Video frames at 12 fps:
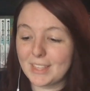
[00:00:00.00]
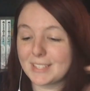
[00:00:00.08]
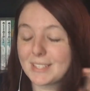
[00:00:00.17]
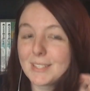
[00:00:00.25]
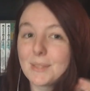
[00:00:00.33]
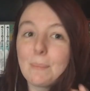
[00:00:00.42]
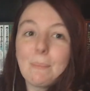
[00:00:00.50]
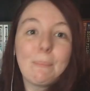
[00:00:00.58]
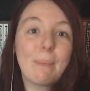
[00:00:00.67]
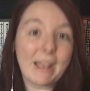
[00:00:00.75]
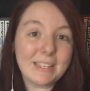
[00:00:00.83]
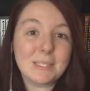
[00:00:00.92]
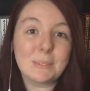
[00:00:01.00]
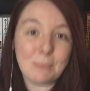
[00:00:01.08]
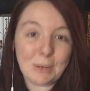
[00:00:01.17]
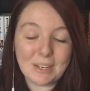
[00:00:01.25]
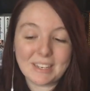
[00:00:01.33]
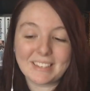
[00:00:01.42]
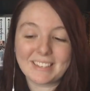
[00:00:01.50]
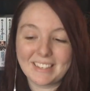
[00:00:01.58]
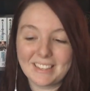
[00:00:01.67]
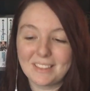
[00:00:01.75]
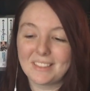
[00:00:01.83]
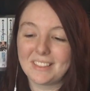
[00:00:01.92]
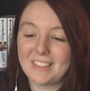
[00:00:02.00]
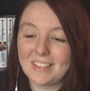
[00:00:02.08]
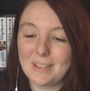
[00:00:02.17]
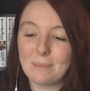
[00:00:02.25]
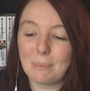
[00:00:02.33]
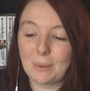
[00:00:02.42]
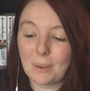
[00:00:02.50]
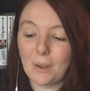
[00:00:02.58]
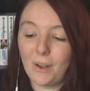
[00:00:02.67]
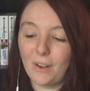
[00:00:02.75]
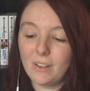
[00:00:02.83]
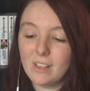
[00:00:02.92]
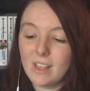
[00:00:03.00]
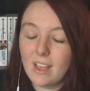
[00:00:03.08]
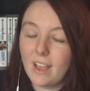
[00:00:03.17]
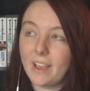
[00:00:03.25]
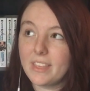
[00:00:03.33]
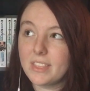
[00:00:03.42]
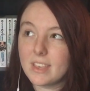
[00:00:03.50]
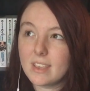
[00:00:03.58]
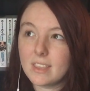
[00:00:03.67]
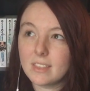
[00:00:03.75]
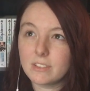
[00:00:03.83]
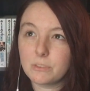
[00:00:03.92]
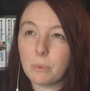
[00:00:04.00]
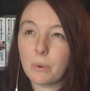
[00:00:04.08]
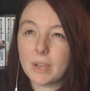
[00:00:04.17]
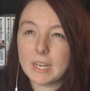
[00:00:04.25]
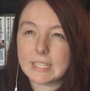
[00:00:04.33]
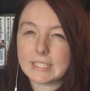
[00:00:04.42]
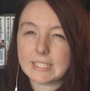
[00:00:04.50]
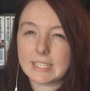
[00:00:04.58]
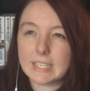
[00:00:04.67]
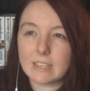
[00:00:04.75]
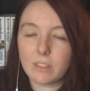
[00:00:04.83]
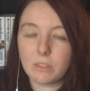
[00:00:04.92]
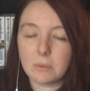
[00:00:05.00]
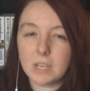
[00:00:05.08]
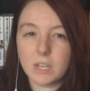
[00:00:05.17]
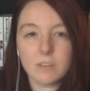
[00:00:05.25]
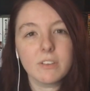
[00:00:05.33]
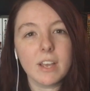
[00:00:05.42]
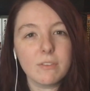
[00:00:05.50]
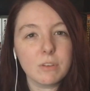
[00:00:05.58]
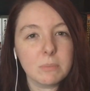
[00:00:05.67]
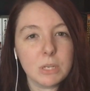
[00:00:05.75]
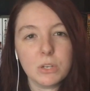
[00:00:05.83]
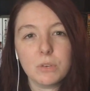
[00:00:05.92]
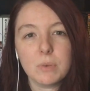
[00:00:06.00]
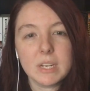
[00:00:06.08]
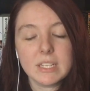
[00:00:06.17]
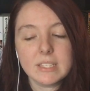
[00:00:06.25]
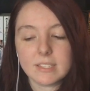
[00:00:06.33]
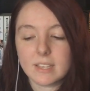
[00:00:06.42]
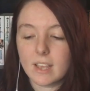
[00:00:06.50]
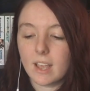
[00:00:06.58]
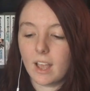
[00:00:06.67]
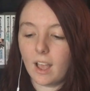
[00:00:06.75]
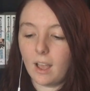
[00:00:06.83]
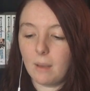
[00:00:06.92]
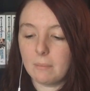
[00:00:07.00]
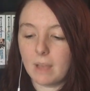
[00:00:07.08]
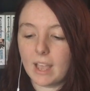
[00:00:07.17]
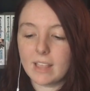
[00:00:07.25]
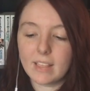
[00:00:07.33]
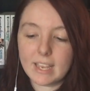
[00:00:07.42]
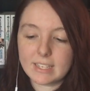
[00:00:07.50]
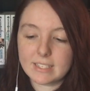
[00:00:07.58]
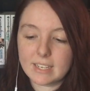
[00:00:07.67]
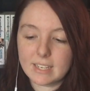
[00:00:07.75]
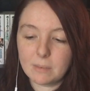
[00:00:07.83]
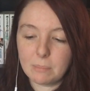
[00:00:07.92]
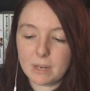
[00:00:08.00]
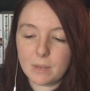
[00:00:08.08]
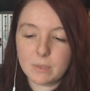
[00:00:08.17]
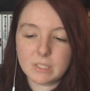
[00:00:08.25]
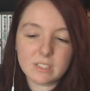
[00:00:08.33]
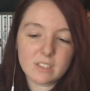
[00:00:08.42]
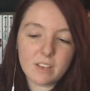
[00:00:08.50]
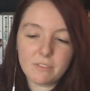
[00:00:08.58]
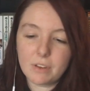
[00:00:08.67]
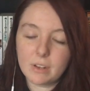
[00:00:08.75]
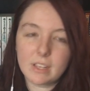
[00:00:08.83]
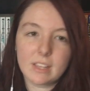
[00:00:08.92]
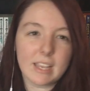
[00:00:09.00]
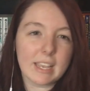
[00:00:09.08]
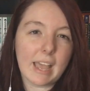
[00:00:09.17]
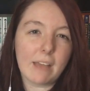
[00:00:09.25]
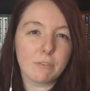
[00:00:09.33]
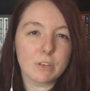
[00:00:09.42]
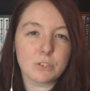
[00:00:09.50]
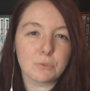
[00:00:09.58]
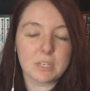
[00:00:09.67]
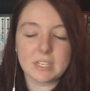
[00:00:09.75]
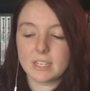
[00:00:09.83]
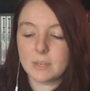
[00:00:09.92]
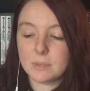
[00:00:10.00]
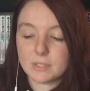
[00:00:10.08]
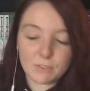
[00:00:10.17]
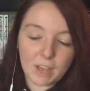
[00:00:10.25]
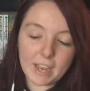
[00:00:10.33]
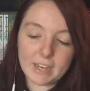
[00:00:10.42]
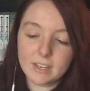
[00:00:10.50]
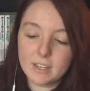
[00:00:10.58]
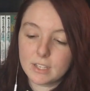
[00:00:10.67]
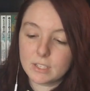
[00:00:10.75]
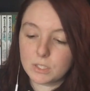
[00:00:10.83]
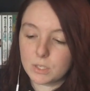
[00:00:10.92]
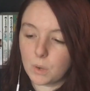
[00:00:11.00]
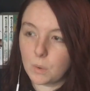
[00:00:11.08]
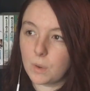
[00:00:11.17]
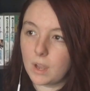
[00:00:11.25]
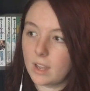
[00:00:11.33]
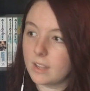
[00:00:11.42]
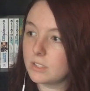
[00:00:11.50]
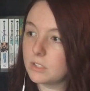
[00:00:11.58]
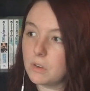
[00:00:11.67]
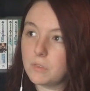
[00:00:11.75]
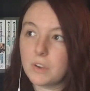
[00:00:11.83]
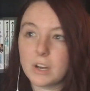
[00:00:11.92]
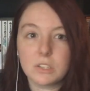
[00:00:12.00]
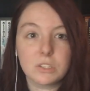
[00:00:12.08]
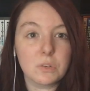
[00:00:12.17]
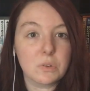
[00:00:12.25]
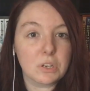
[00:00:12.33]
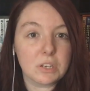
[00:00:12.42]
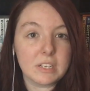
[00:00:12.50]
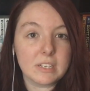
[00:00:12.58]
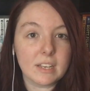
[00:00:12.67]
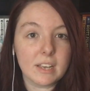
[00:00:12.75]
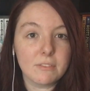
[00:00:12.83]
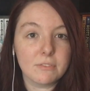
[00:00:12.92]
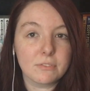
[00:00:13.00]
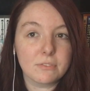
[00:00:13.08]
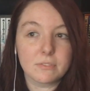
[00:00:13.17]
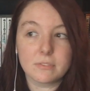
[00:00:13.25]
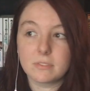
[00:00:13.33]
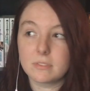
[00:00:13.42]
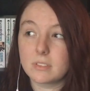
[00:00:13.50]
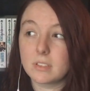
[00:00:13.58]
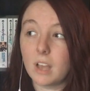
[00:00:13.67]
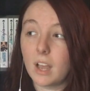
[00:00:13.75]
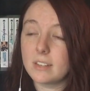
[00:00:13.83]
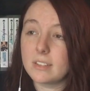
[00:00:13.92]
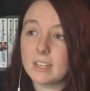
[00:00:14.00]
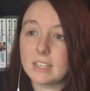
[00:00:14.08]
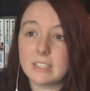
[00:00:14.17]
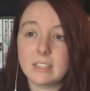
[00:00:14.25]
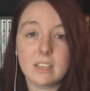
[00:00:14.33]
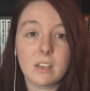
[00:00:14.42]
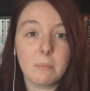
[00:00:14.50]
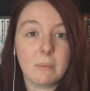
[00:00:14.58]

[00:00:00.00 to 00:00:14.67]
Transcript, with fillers: this is the best book in the book haul. I think at this point it's sitting at three out of five on my Goodreads. Um, I liked it, but it was a fairly like average read. It was fine. So, uh, so far so good. I've not got anything